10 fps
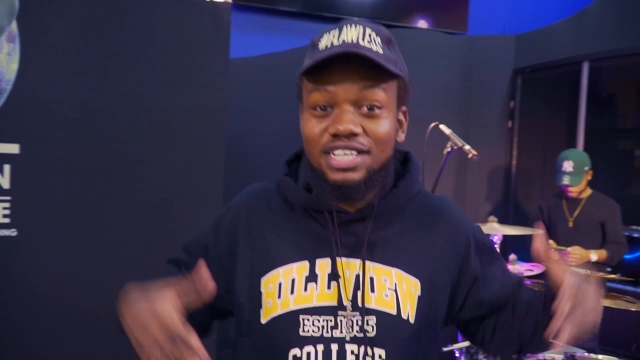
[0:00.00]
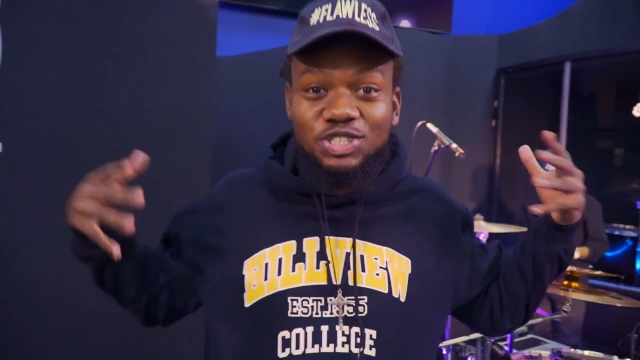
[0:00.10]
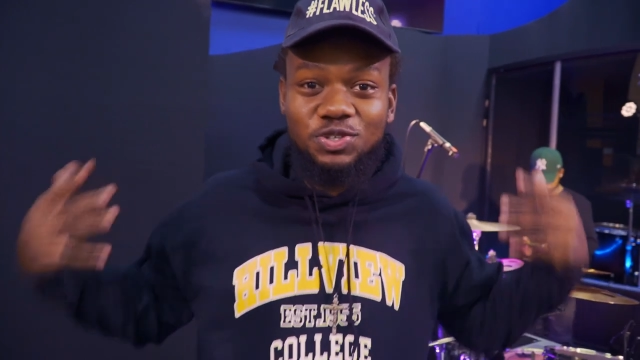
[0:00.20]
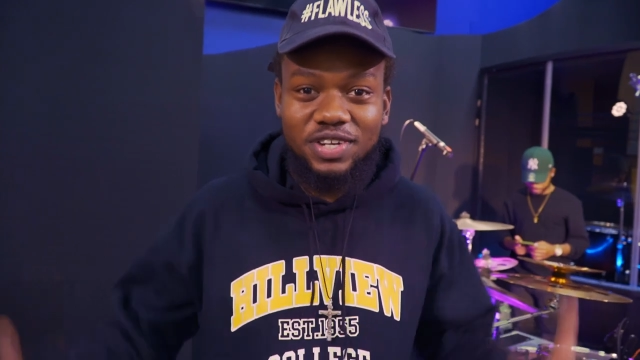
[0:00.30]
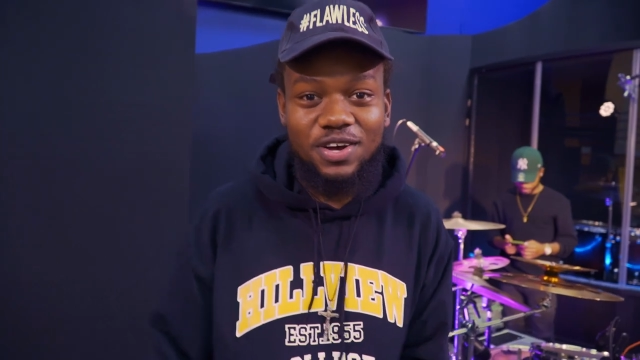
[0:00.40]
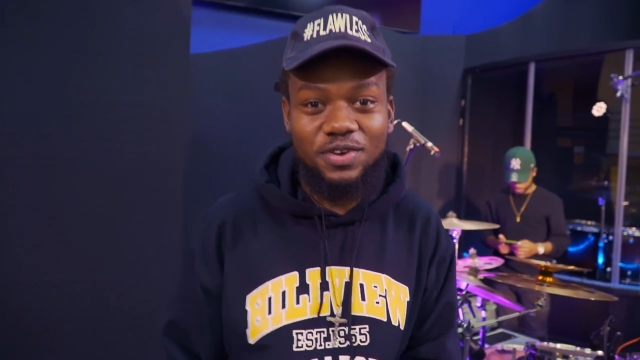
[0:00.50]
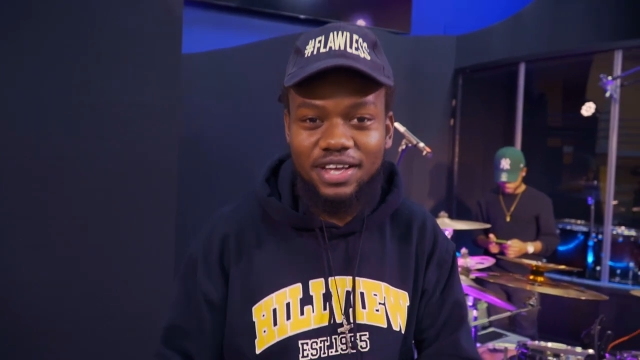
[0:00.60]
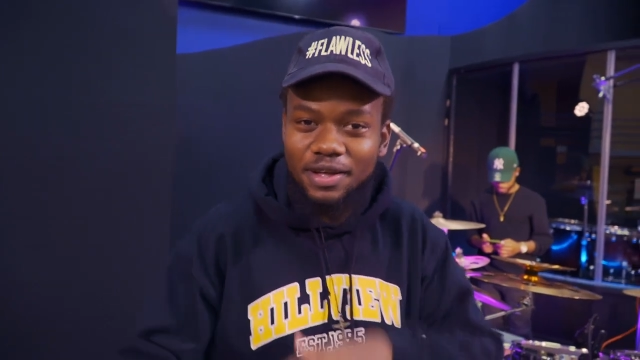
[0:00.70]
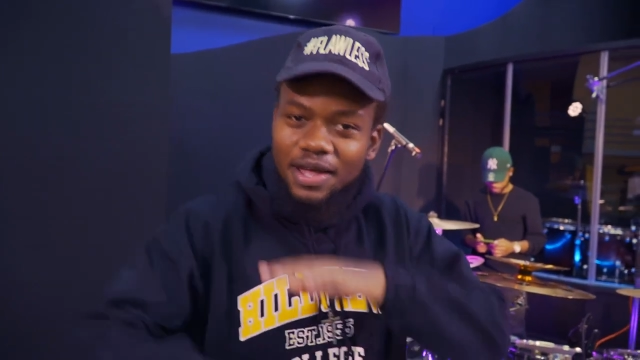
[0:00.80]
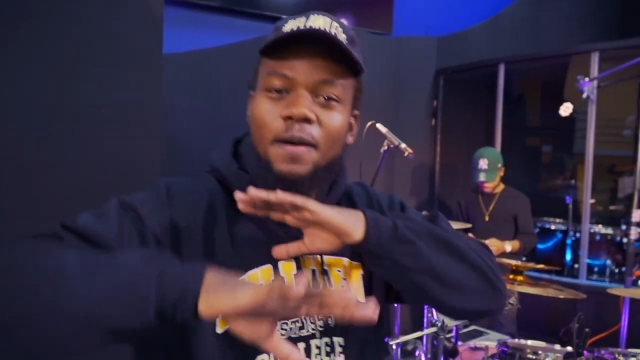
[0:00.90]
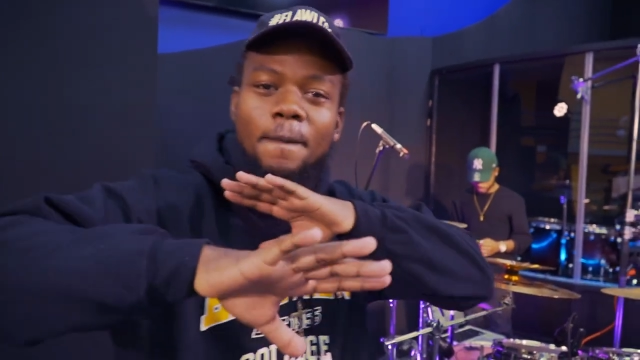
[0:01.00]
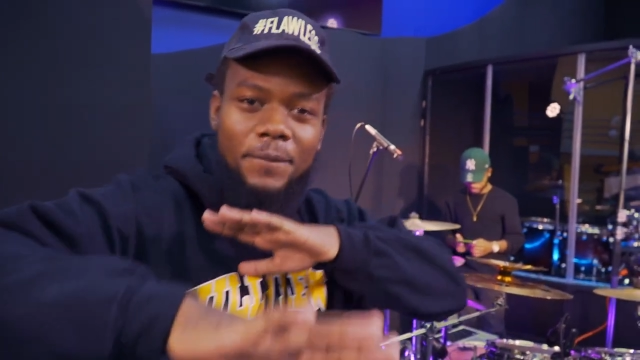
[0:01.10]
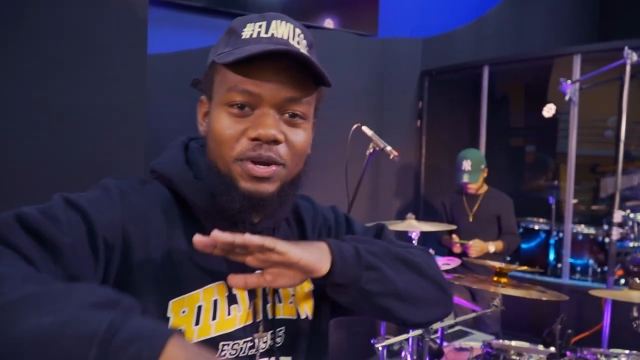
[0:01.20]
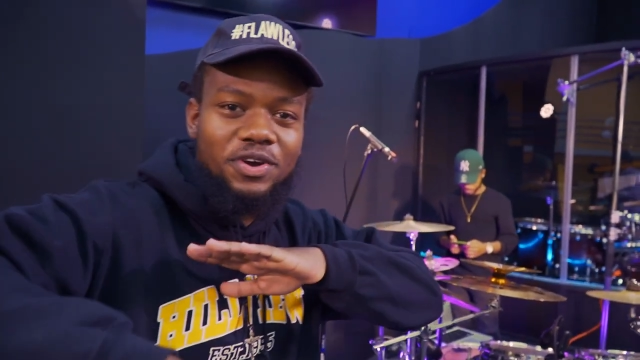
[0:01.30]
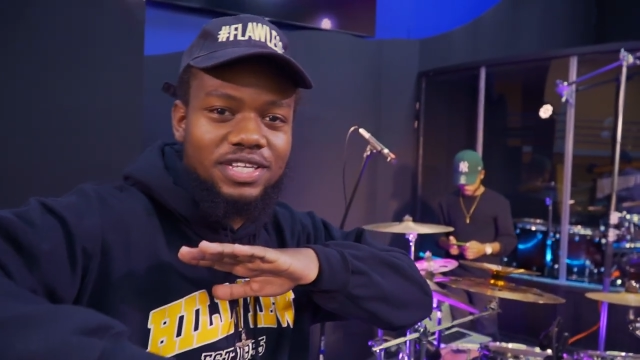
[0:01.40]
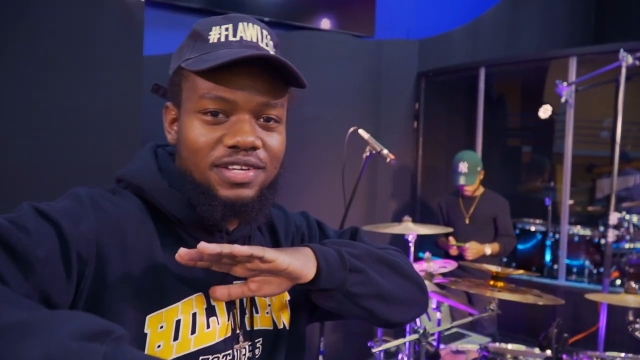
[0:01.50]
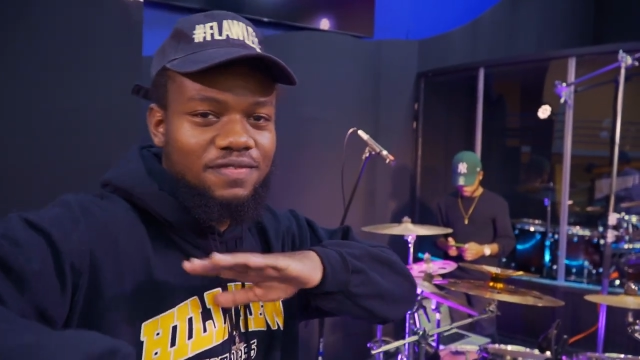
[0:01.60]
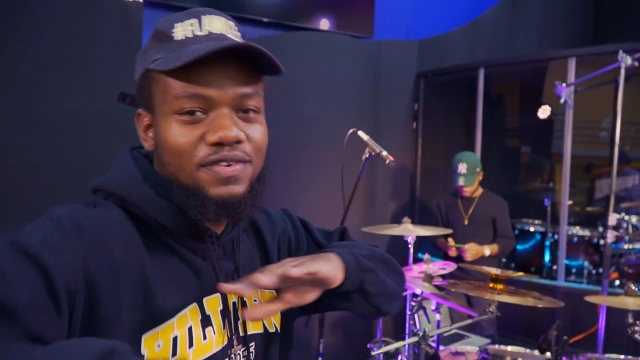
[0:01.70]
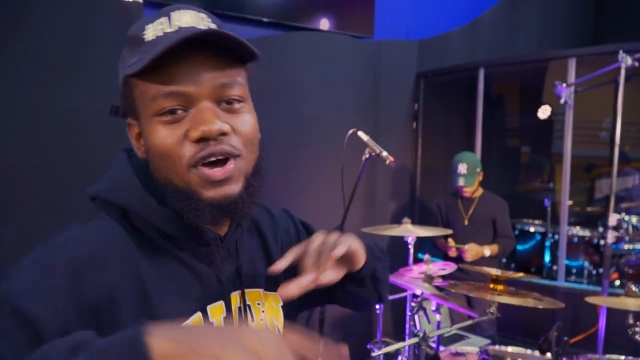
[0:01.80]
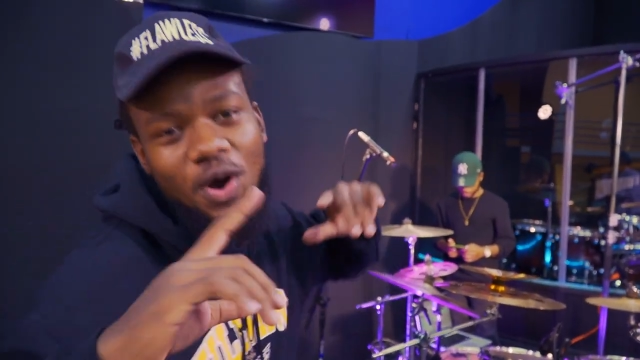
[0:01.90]
ain't showing you out there. Be creative.
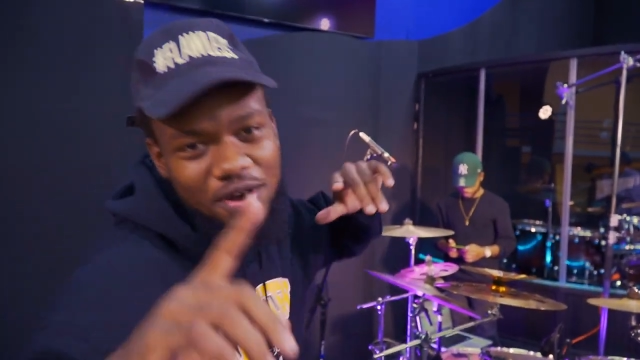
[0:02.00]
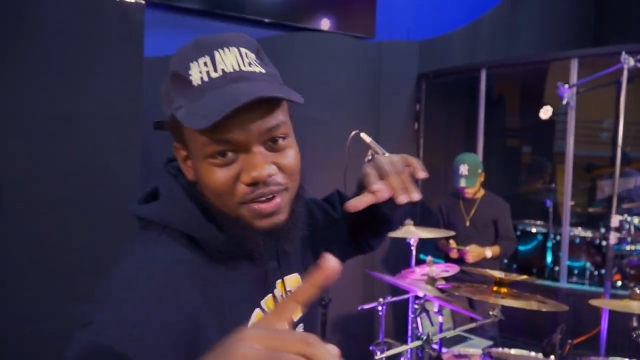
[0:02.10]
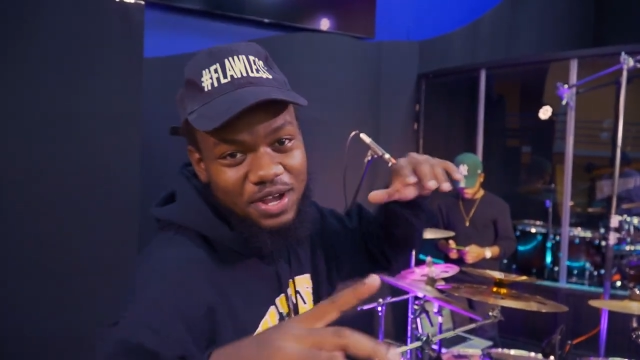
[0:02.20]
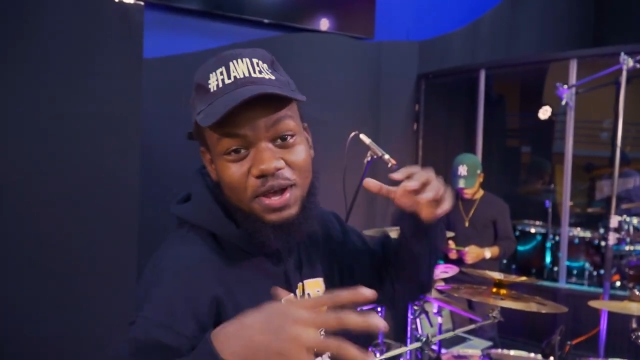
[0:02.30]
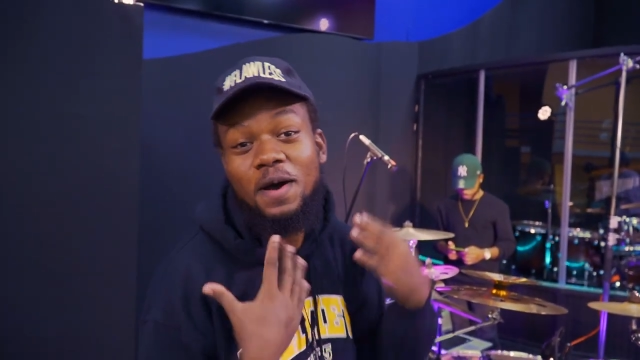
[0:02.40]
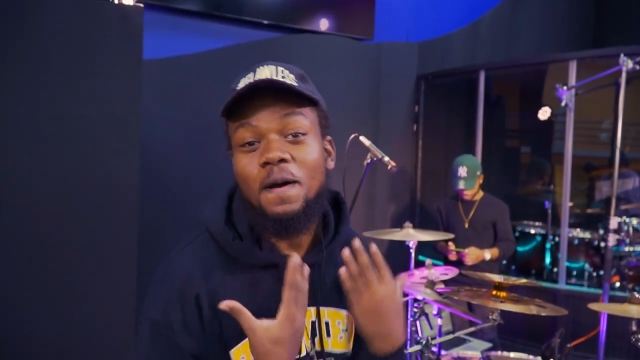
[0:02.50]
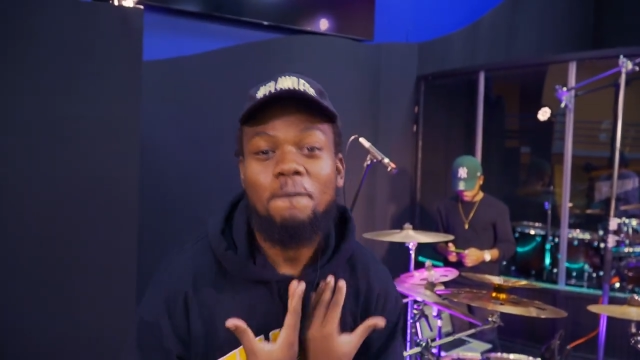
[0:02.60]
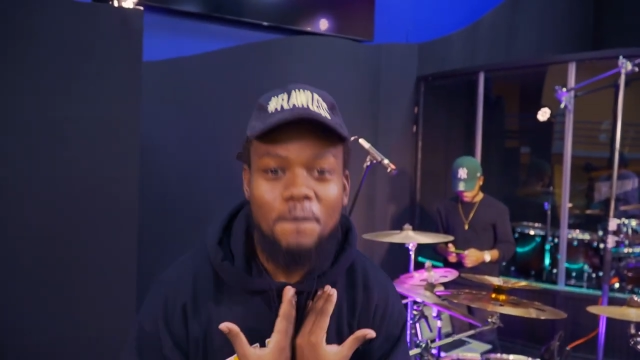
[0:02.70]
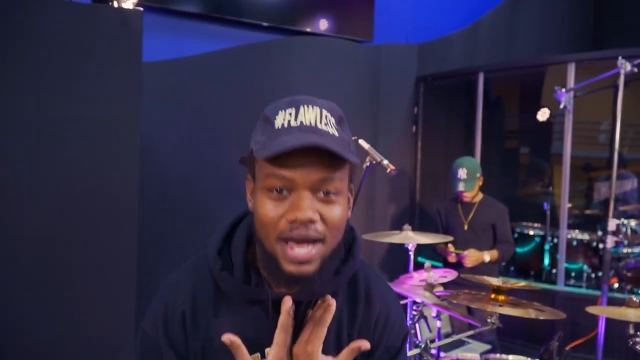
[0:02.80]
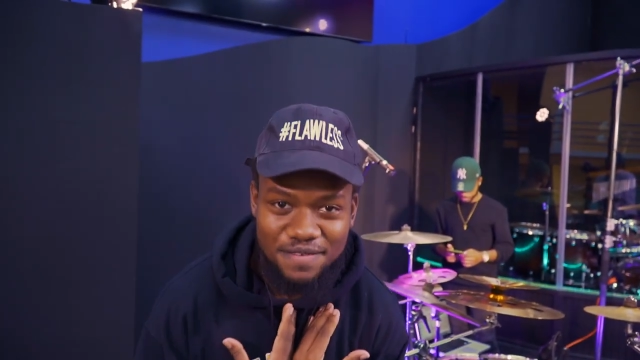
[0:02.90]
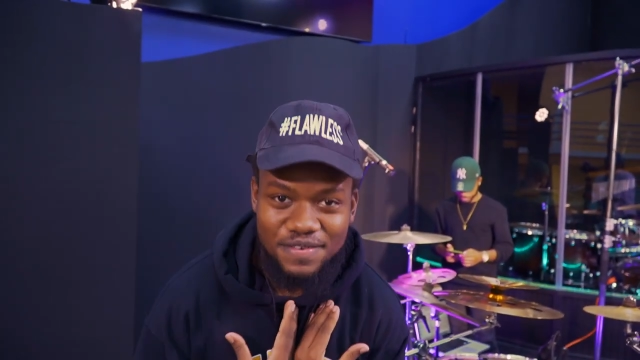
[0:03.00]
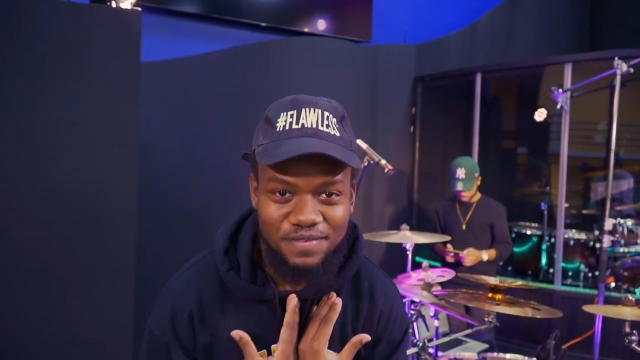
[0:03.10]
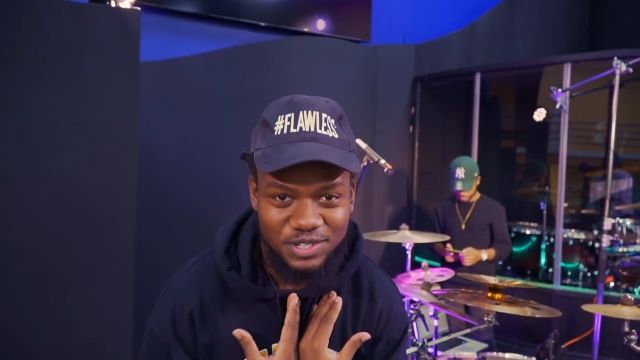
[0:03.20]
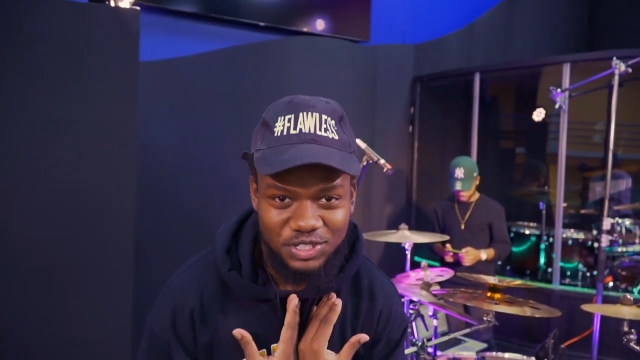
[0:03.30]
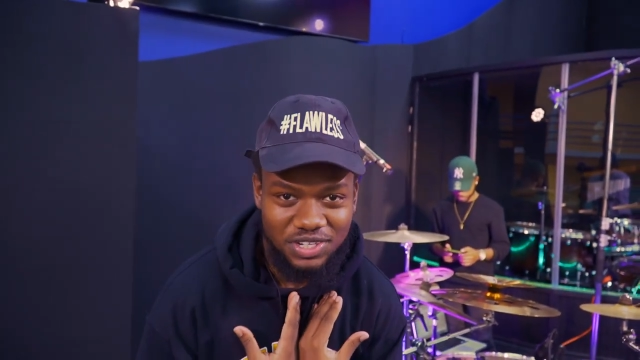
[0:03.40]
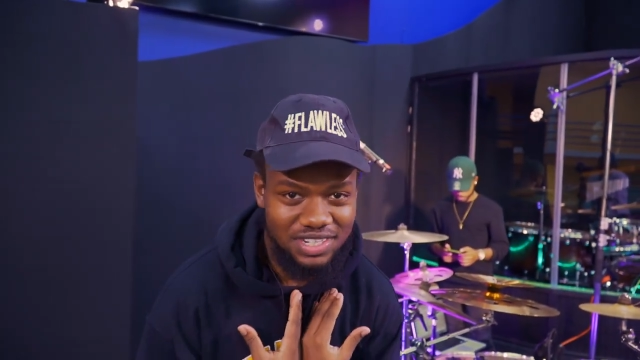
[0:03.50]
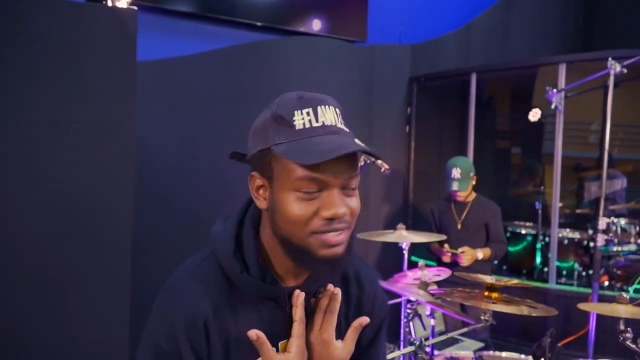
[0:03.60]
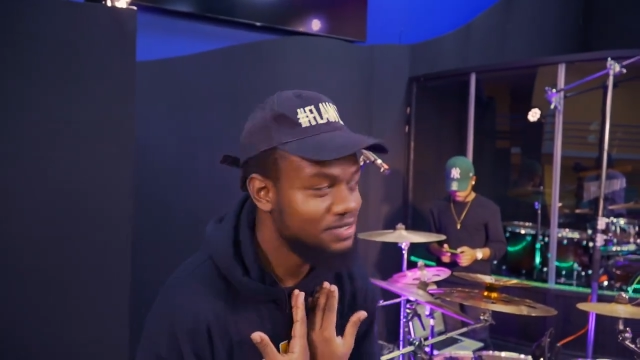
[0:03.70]
However, my favorite shot,